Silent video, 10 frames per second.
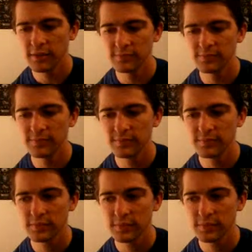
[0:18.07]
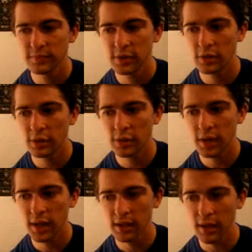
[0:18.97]
And
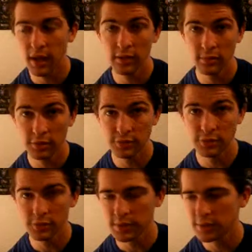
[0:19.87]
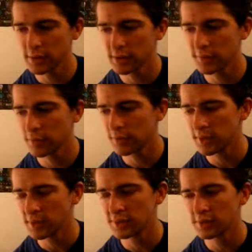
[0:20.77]
looking at it, and also the week, a few
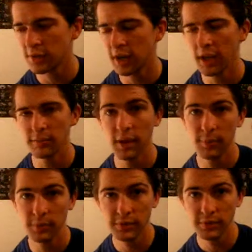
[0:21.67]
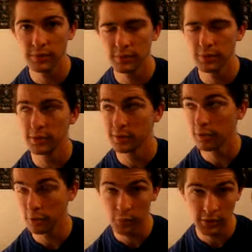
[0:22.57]
things are happened, or
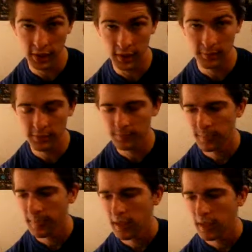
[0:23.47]
going to happen.